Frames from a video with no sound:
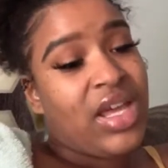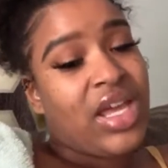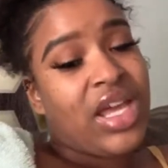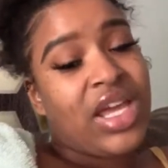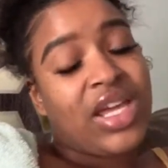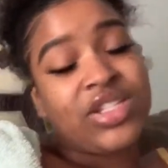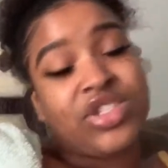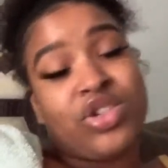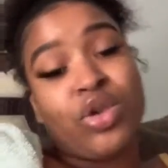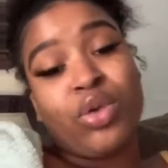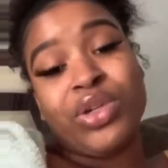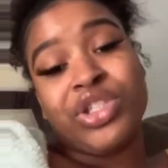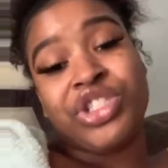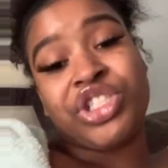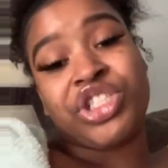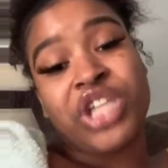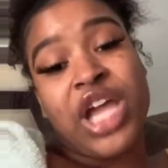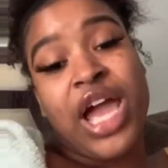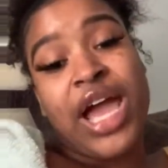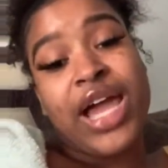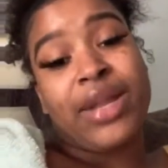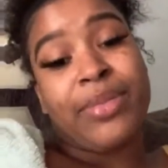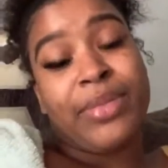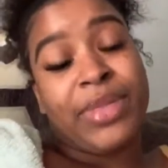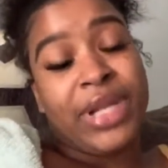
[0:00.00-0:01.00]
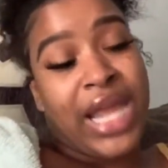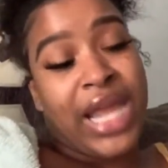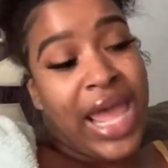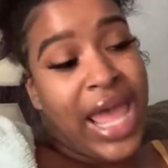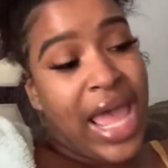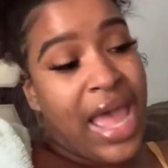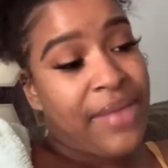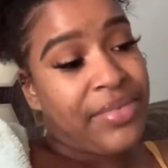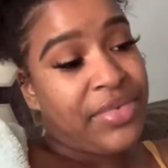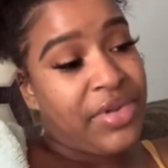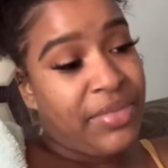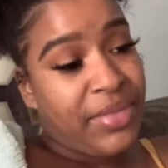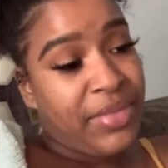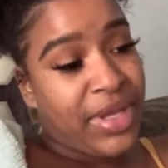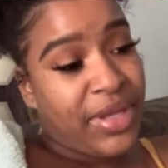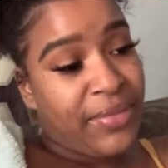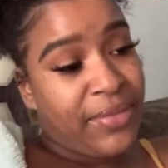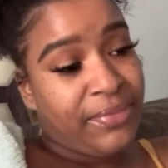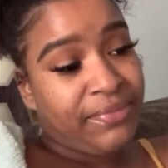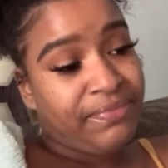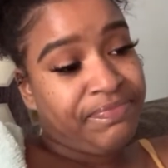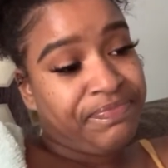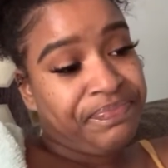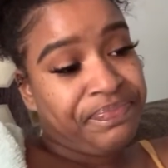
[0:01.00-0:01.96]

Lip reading: and so he shot him in the abdomen.